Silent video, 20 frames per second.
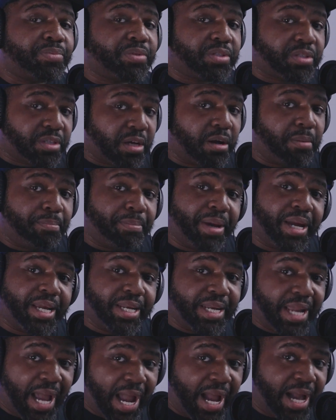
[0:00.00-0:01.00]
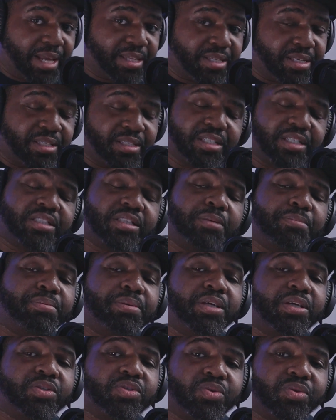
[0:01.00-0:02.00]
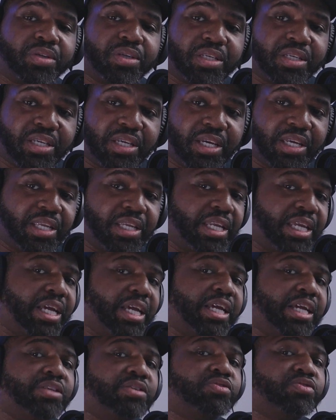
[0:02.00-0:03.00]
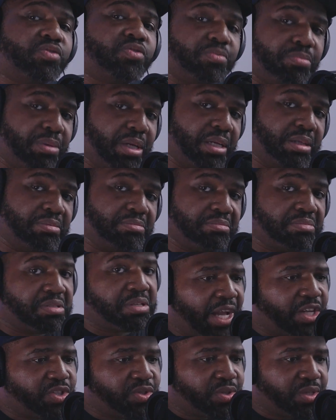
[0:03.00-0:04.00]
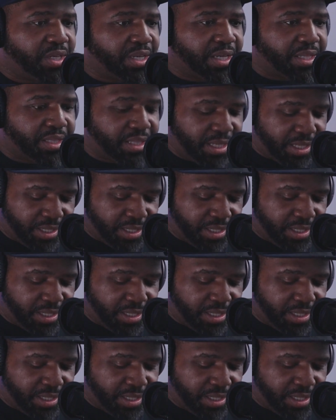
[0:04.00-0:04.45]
Some may not. Just depends on the kit and the instrument. As you look at